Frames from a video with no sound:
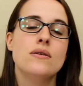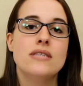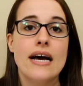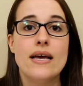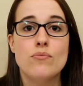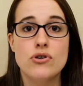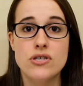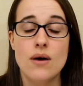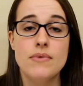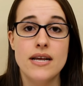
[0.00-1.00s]
diet
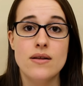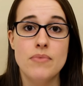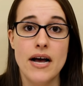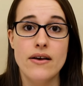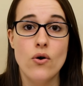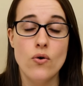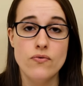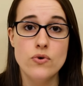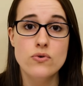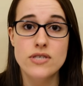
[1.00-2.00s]
predominated by whole
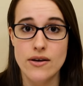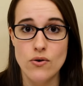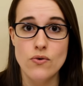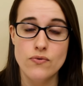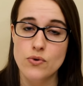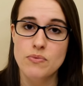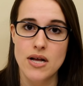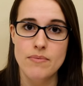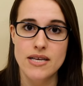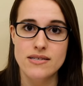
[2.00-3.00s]
foods, a whole food
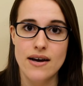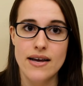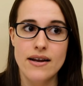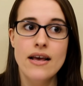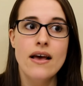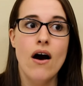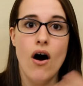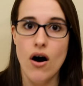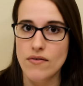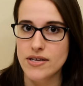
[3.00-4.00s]
plant based diet,
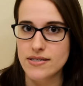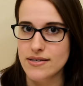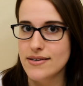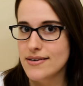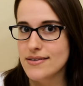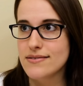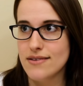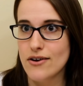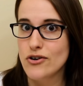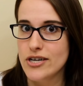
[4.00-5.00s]
obviously is
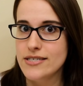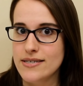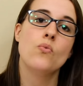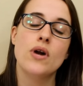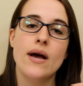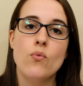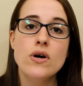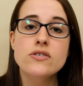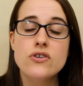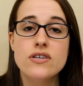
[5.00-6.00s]
not crazy. What I
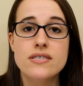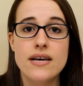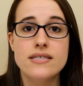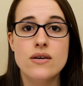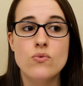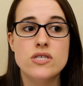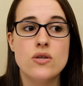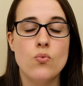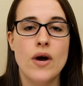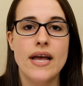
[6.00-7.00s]
was criticizing was
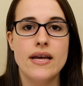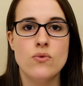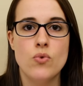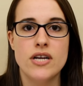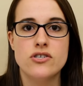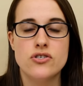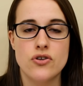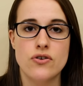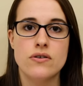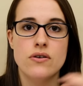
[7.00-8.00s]
the way in which
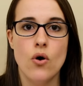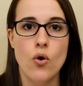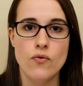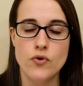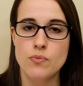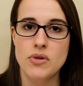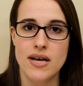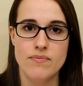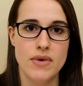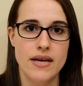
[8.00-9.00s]
certain whole food
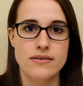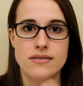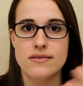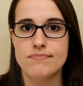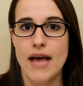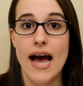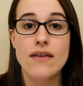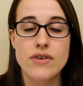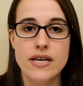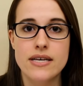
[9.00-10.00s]
plant based
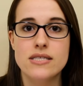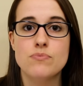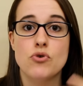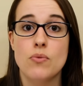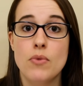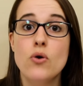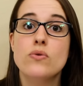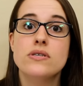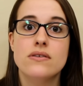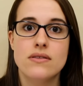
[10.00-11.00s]
advocates
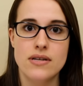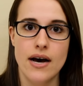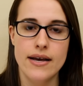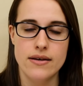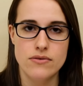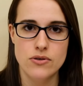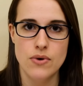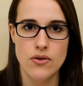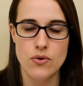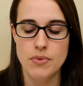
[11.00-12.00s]
promote the diet
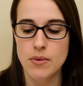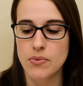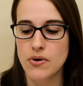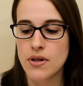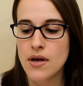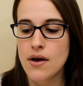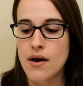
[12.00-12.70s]
to other people.